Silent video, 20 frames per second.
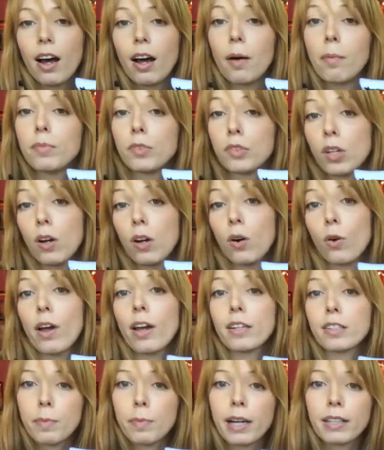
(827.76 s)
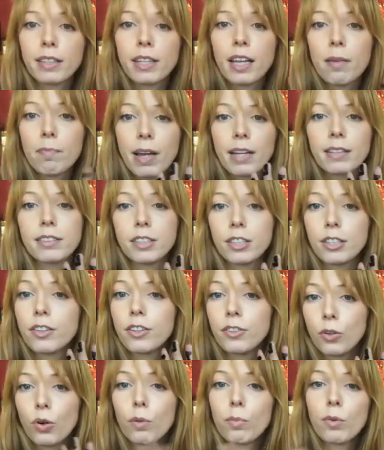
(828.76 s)
So expect to get messier than
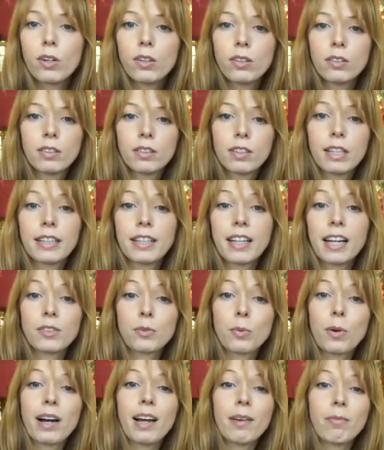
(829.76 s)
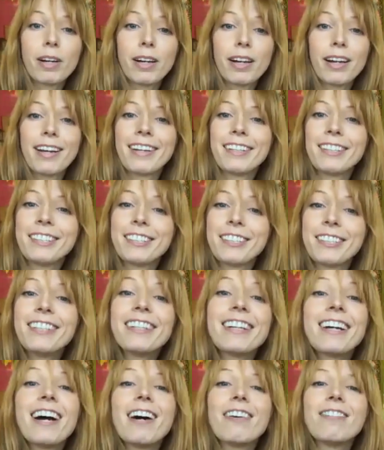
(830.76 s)
normal. That's why I'm wearing a
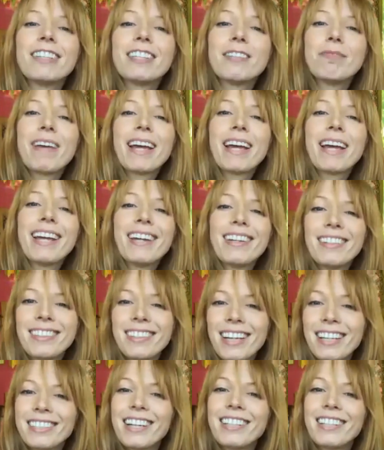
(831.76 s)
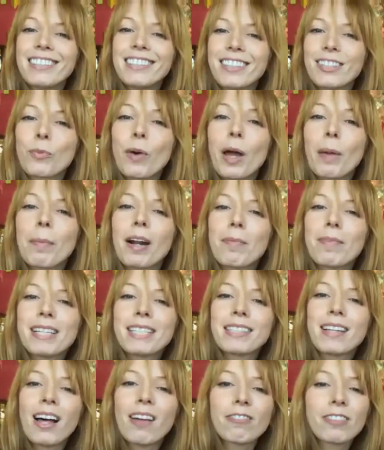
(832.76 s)
shirt covered in paint. I tend to just wipe it on
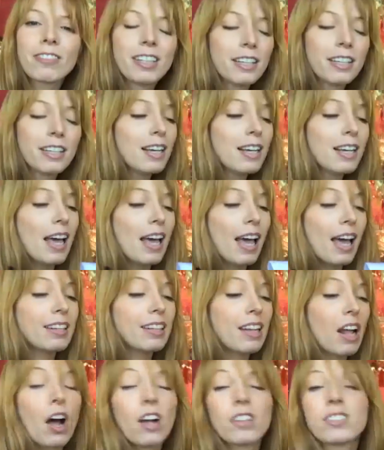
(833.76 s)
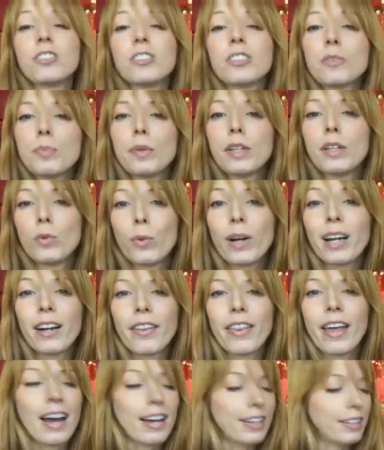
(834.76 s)
myself. And also just be aware
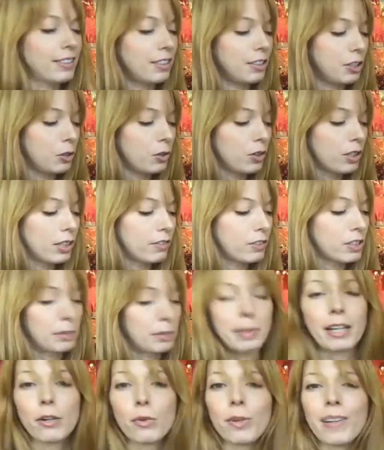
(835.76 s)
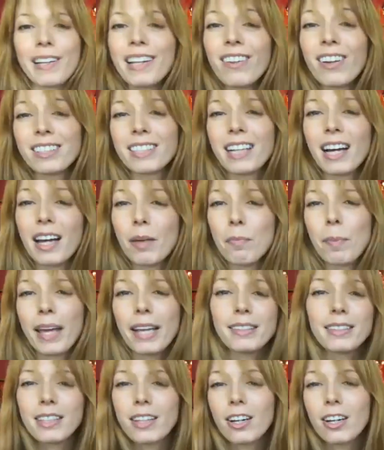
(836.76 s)
that you could have just spent a really long time
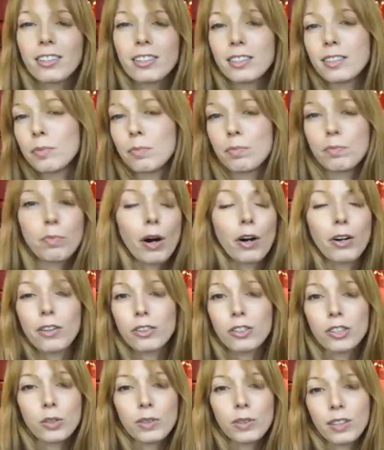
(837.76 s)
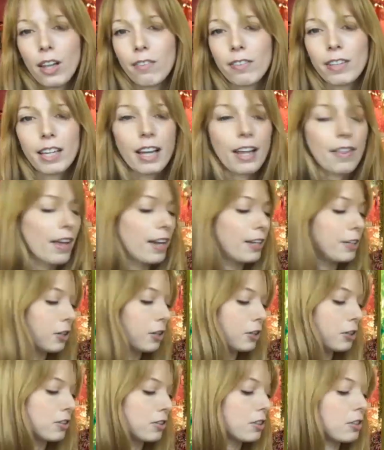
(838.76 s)
painting on this part of the shoe and love it, and then
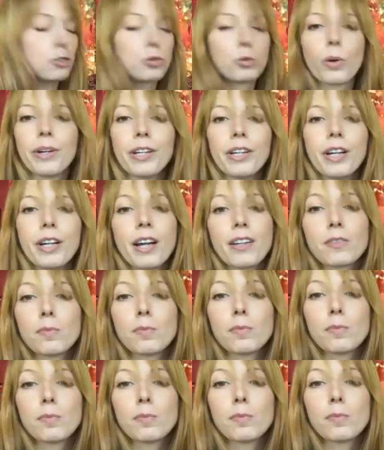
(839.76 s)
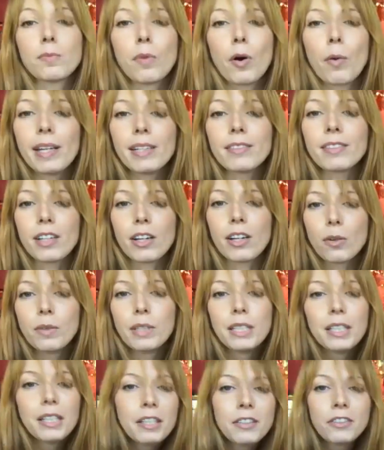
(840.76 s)
you're just destroyed in the next moment. So
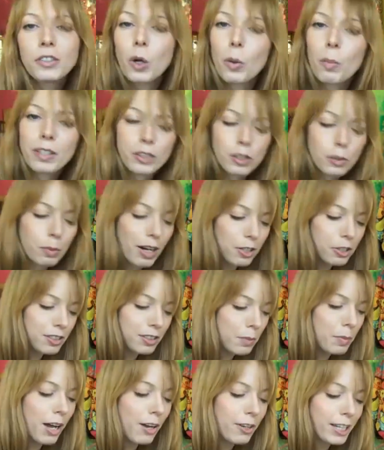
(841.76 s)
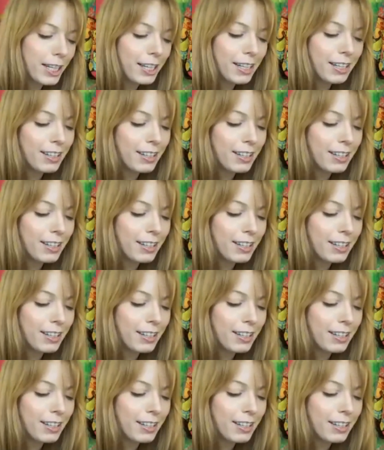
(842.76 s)
don't be too precious about it.